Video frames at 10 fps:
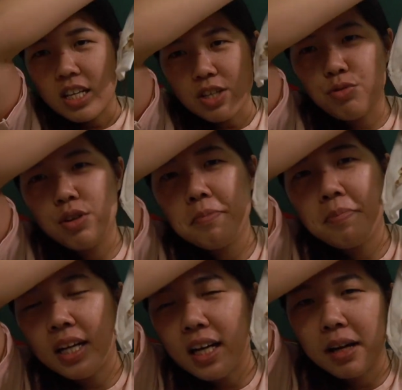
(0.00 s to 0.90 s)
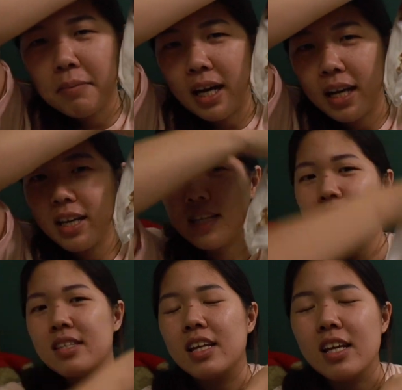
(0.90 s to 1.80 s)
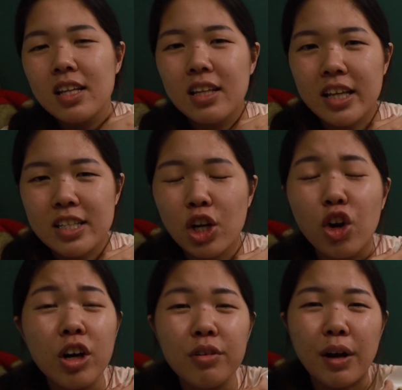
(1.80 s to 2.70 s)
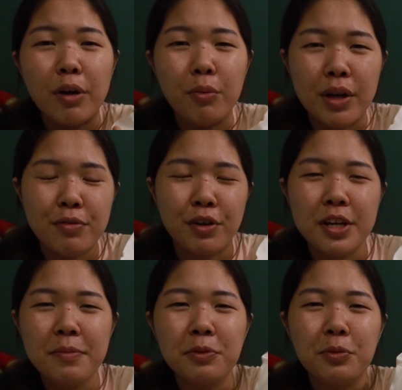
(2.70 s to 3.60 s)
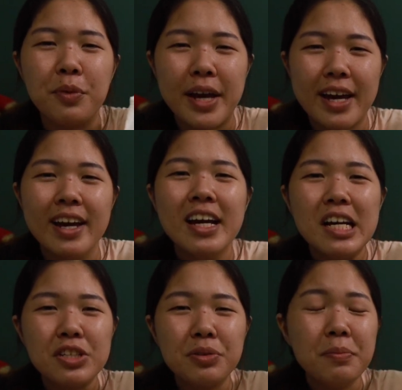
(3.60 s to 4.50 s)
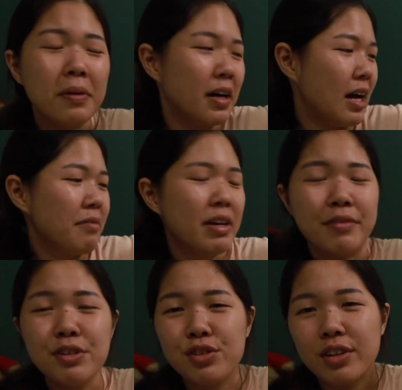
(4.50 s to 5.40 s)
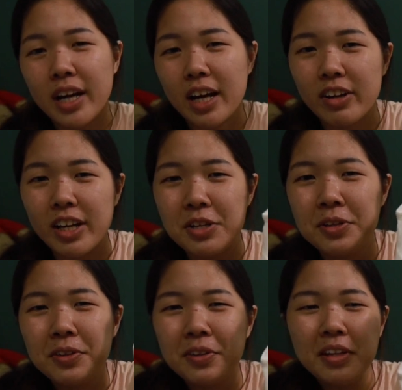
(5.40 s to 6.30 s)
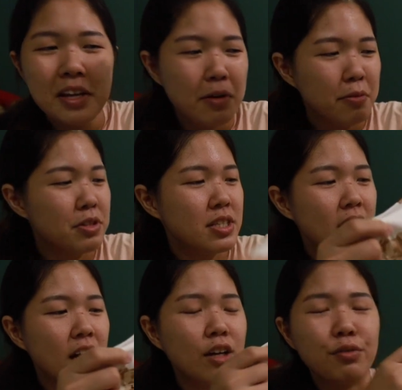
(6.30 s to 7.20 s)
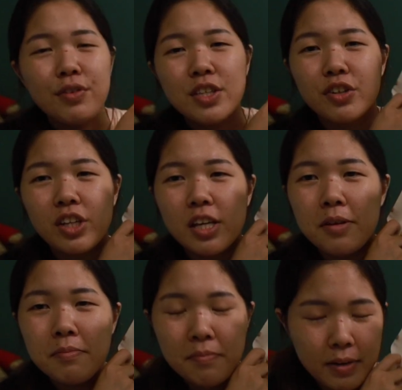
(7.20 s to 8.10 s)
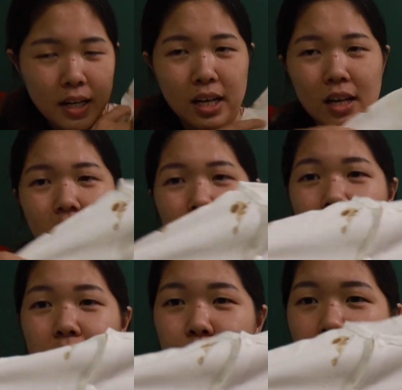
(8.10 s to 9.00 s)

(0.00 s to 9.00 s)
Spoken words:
It's really big lah, but I guess there's a longer runway for him to wear. So we haven't tried. We'll see how it fits on him, but it's